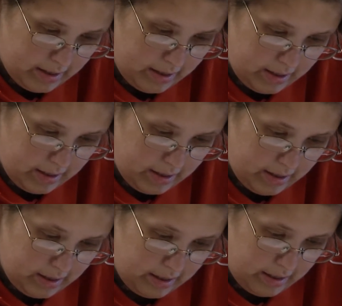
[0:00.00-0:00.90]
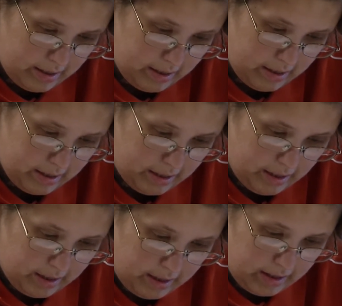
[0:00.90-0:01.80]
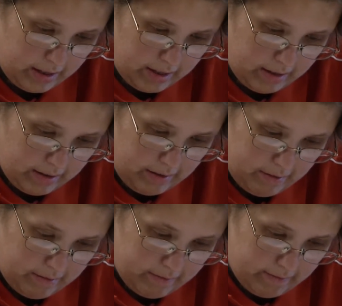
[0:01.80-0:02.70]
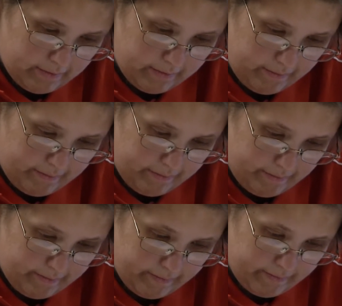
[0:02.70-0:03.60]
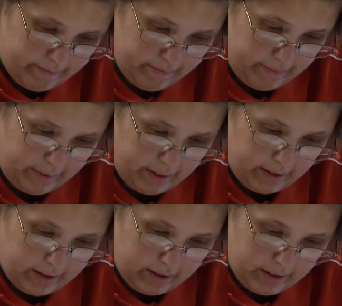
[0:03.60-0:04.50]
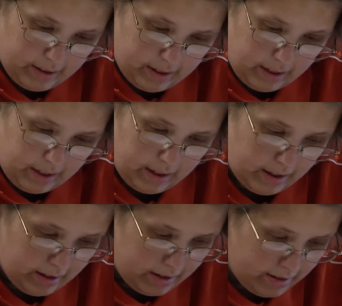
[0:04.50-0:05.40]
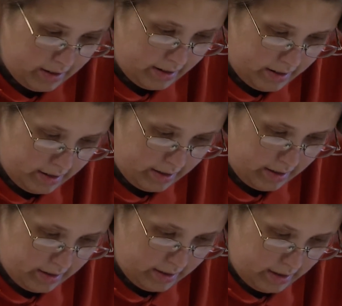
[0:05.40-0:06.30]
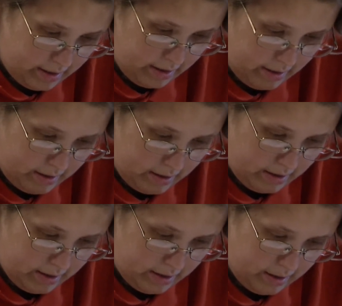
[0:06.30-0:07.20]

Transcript: One, I need to learn to be a better public speaker because, you know, I want to become a Kennedy Fellow, hopefully.